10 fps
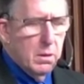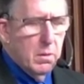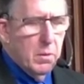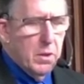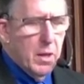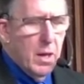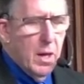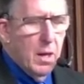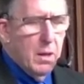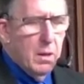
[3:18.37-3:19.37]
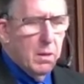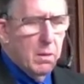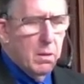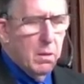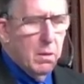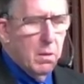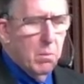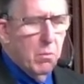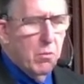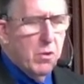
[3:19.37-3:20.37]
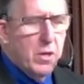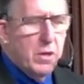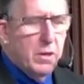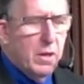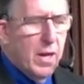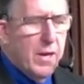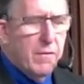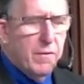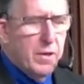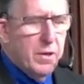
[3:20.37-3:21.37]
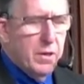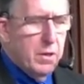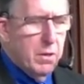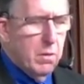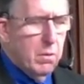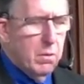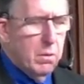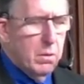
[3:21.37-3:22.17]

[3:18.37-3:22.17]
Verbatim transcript: That when God breathed life into you,